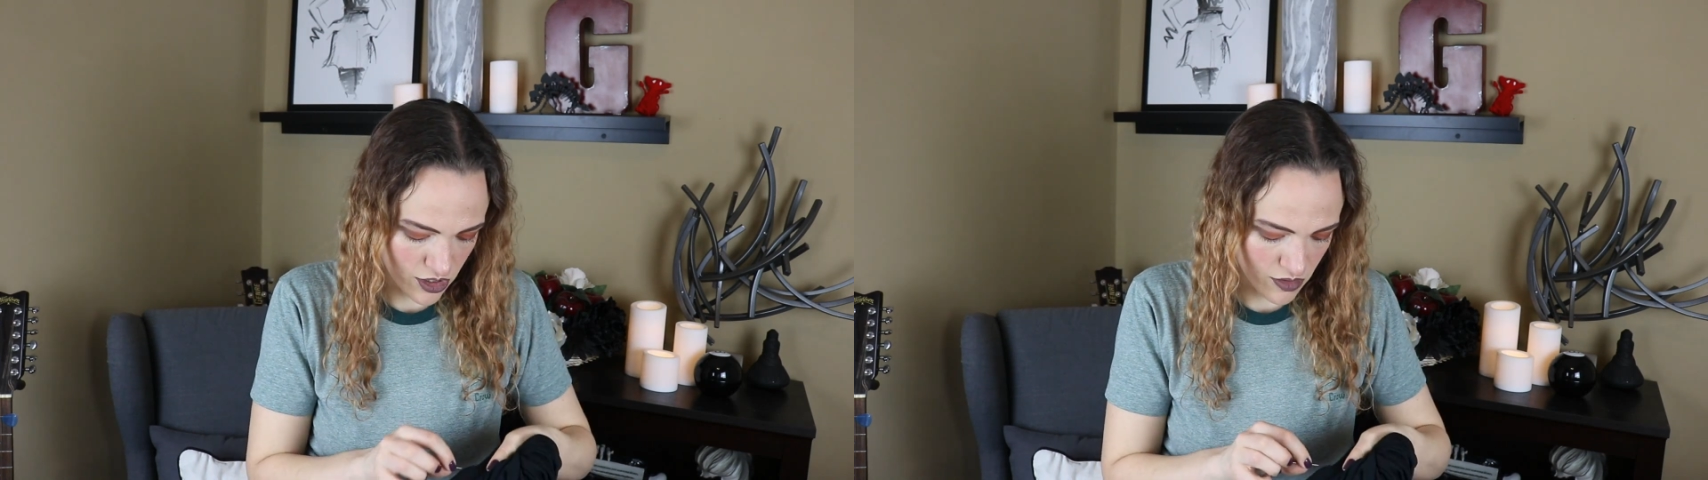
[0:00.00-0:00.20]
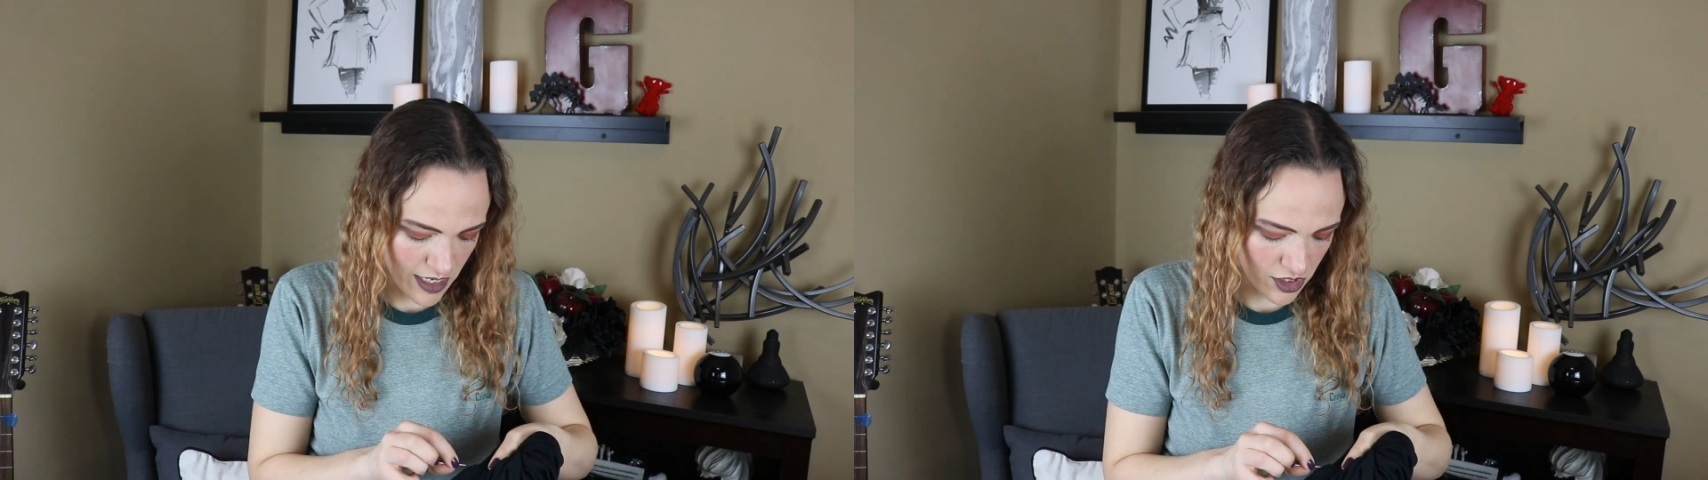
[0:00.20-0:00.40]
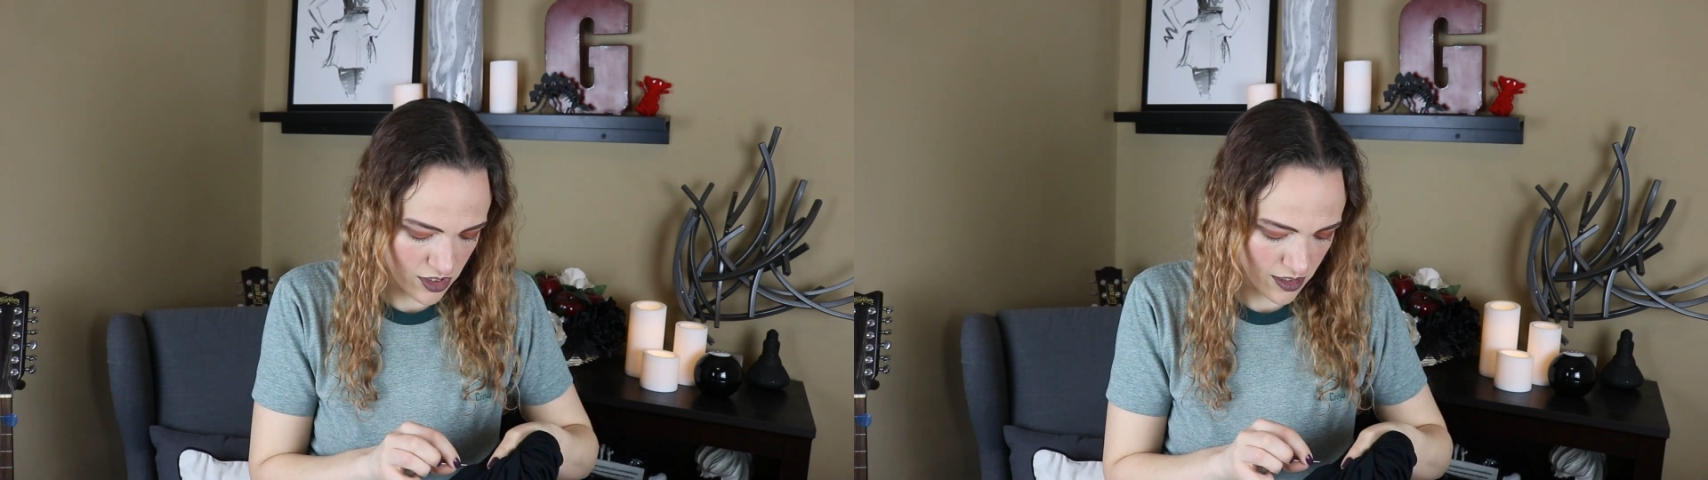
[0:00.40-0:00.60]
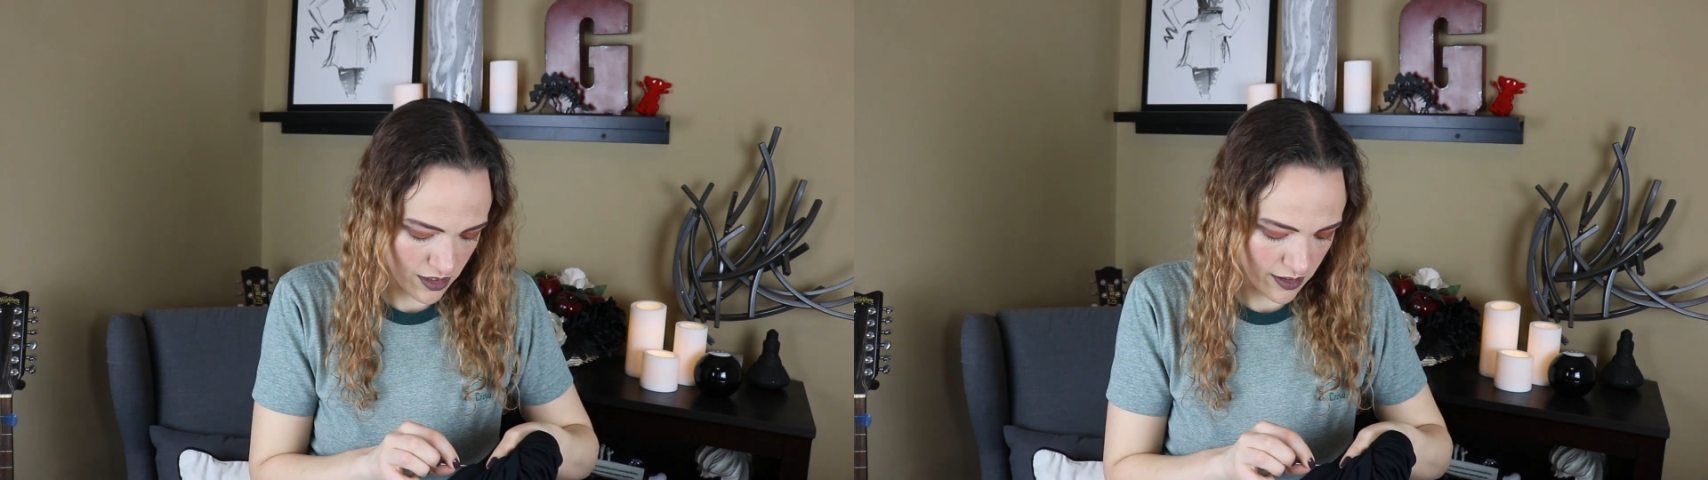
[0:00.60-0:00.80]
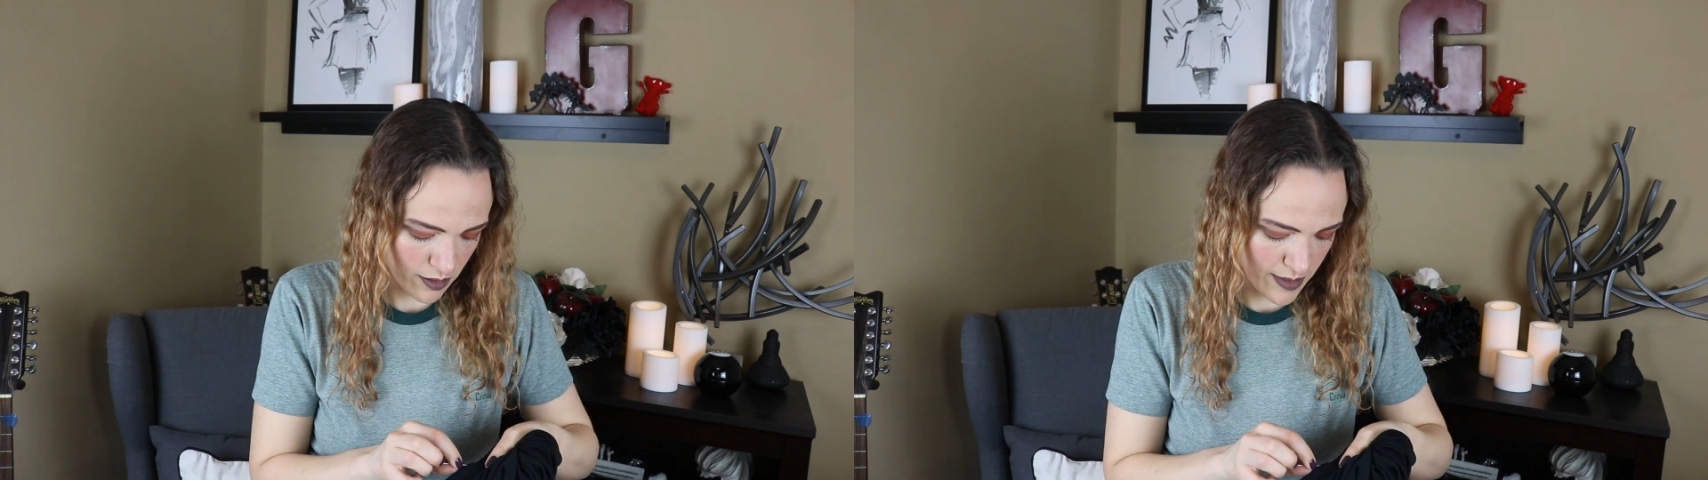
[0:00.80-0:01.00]
stretch a
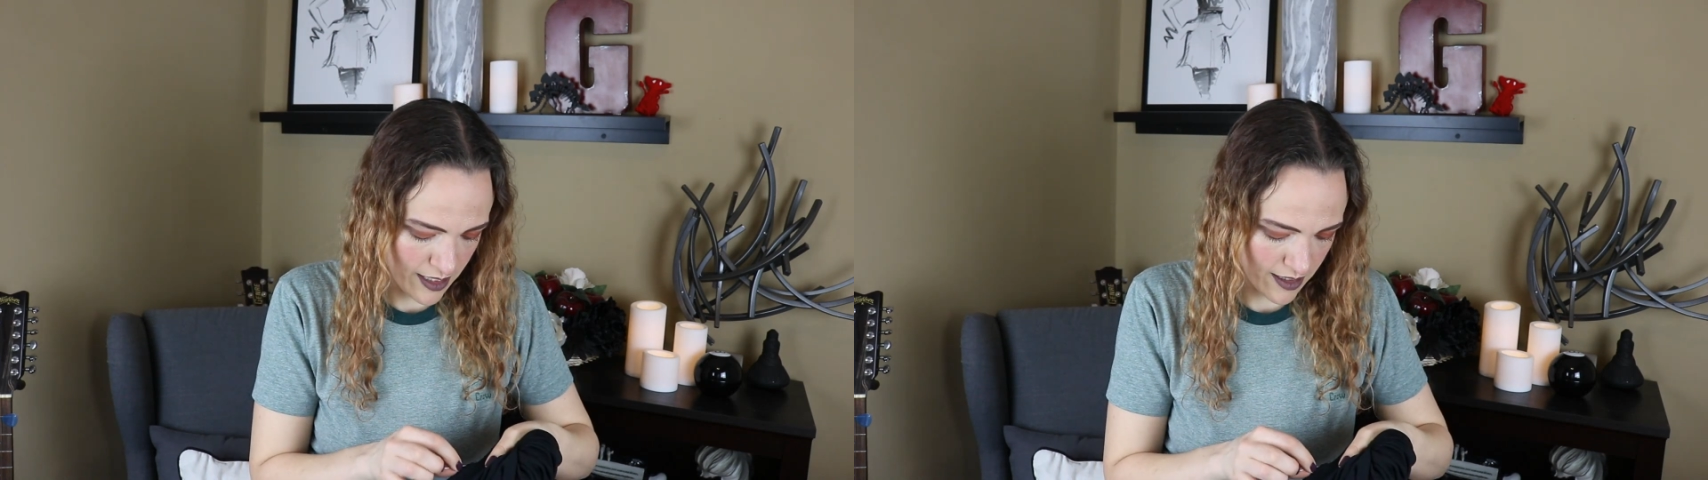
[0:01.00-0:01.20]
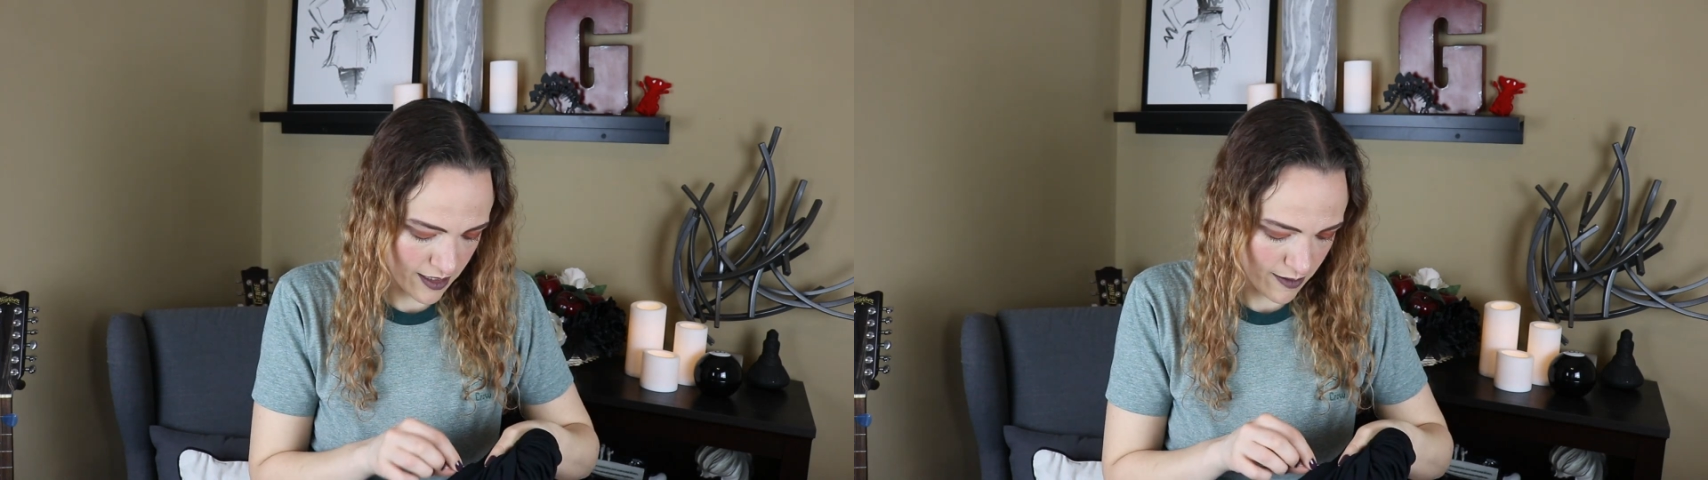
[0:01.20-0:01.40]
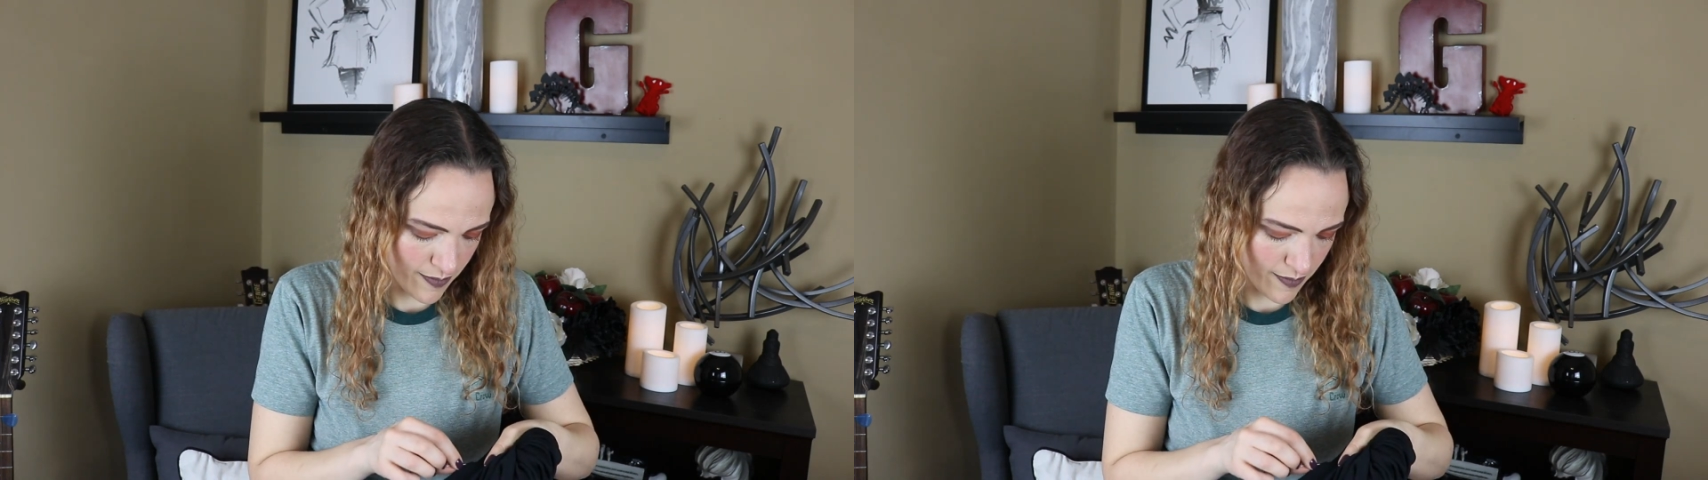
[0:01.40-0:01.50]
little bit.